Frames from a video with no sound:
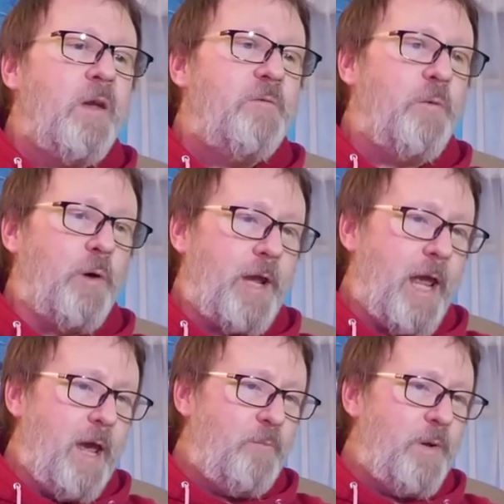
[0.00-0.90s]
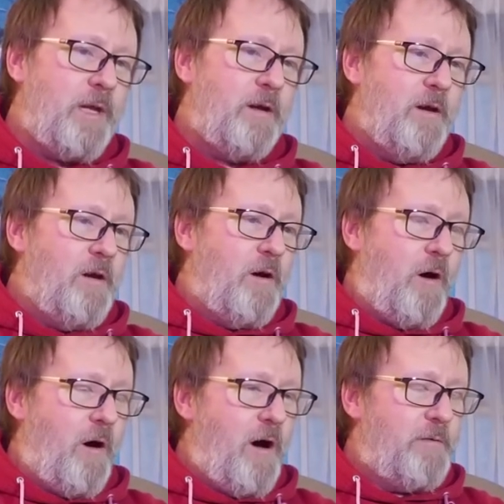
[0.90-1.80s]
for camping,
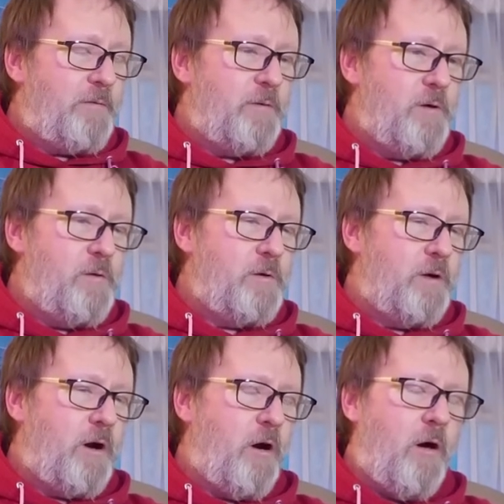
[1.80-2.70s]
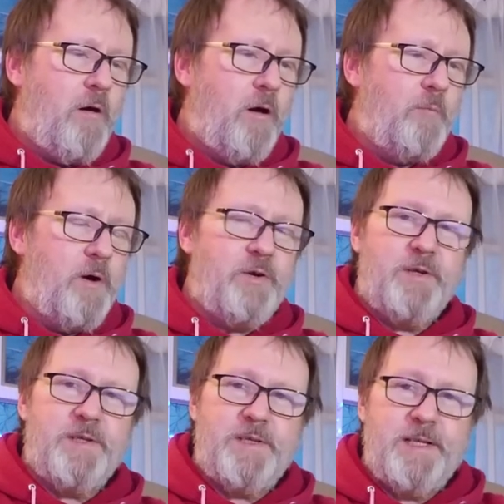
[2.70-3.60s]
off-road, car
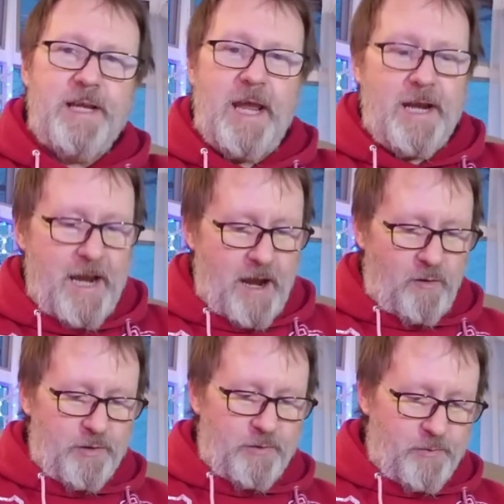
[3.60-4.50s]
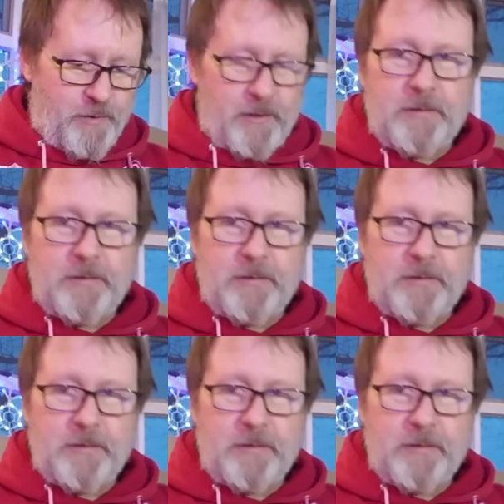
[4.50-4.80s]
emergency, and outdoor.